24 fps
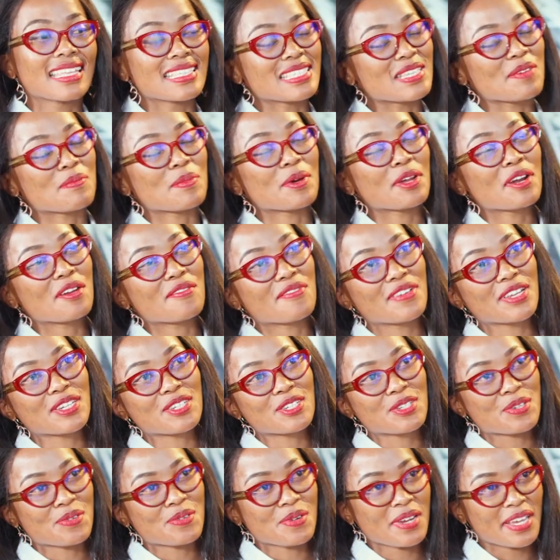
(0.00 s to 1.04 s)
It's a bit
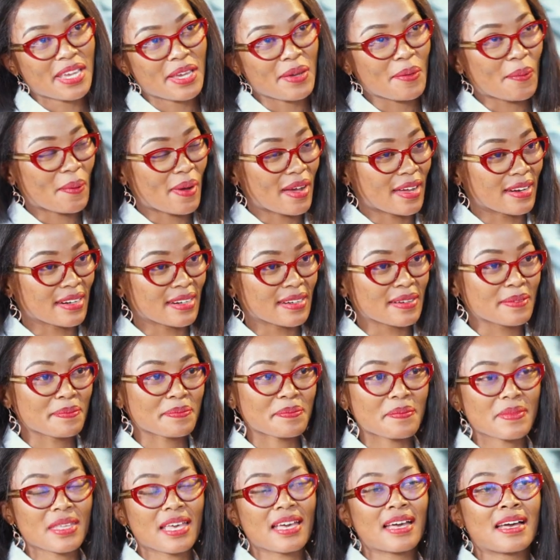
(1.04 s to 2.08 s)
of a tricky one,
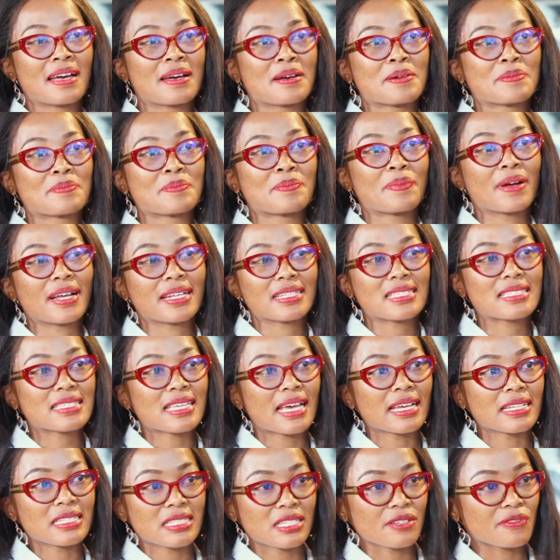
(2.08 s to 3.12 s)
mm. um, but
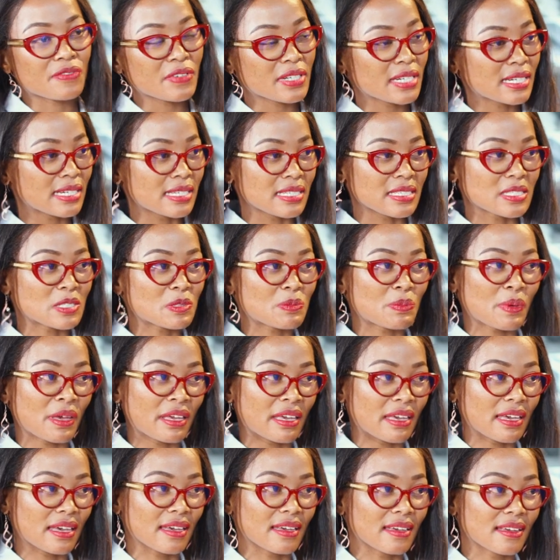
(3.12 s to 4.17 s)
scientifically
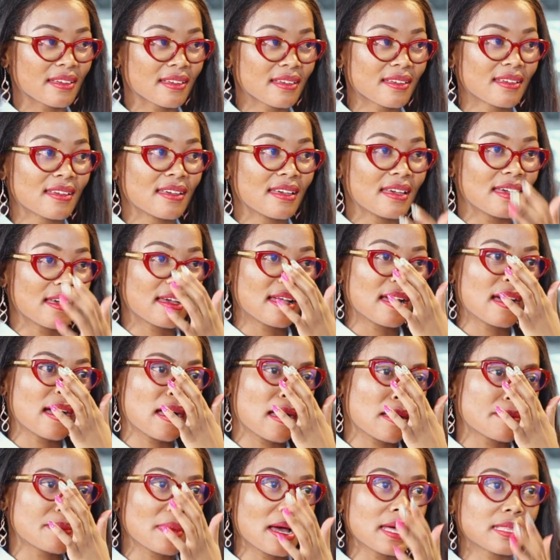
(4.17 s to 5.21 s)
speaking,
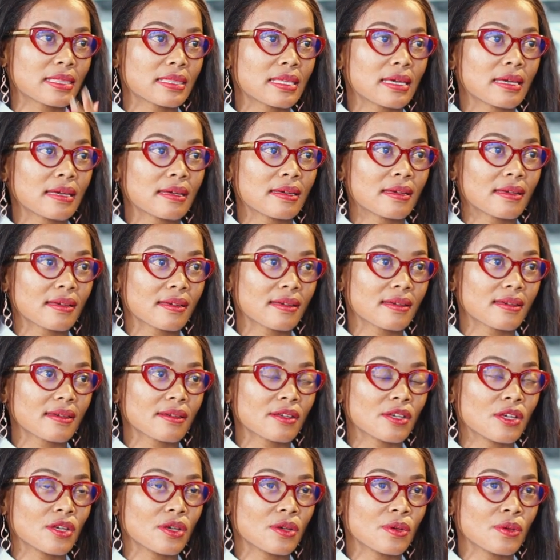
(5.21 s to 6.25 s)
mm. um, I think
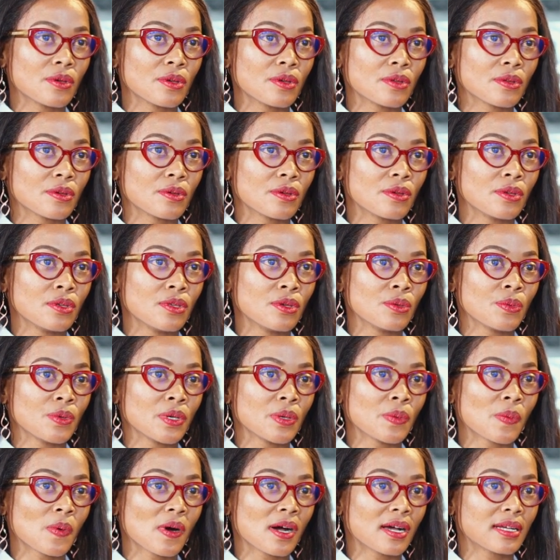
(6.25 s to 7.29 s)

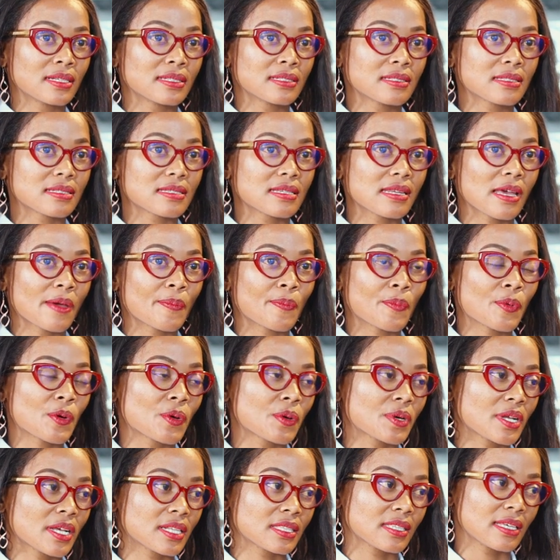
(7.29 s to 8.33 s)
we want a
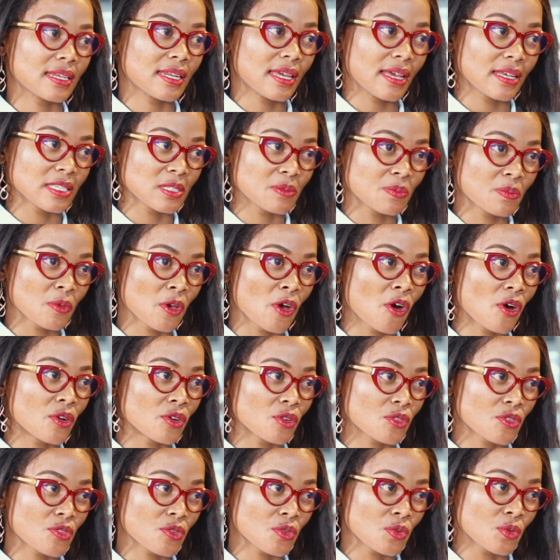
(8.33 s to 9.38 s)
product that has
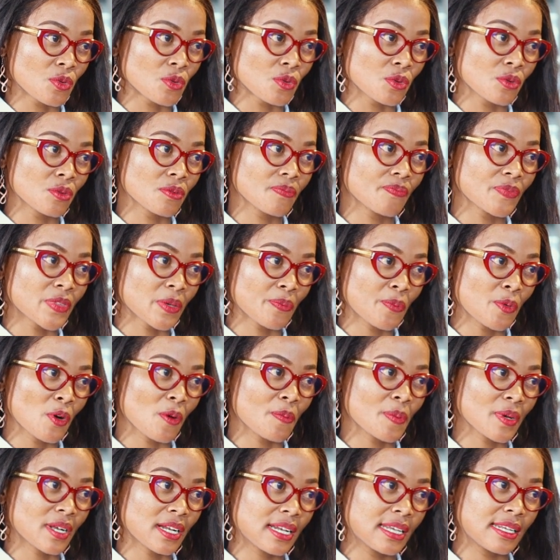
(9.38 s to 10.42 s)
gone through the
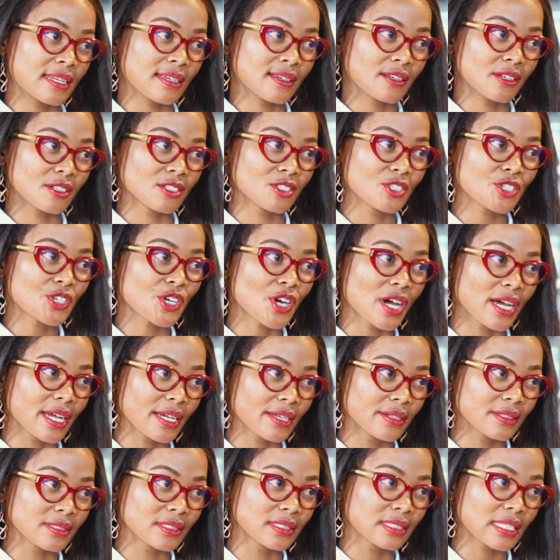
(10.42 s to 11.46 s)
proper clinical
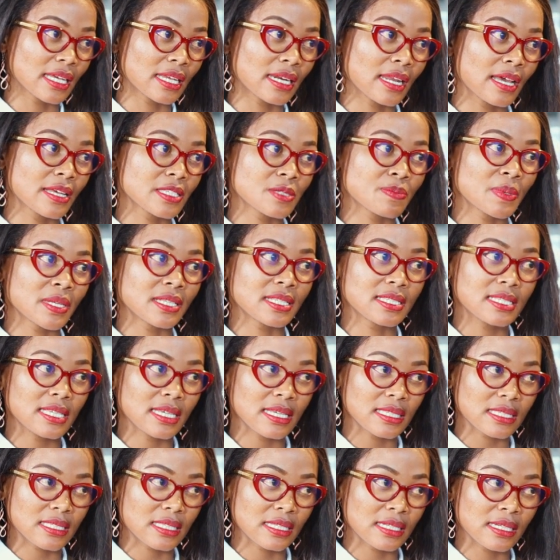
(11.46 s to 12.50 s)
trials and has been
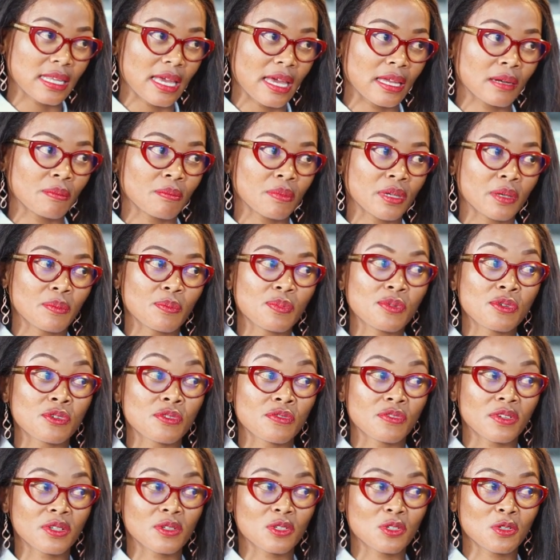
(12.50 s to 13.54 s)
tested and been
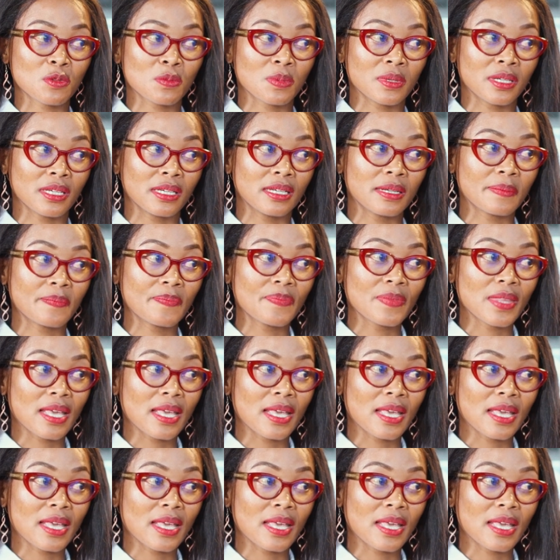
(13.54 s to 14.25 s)
proven to be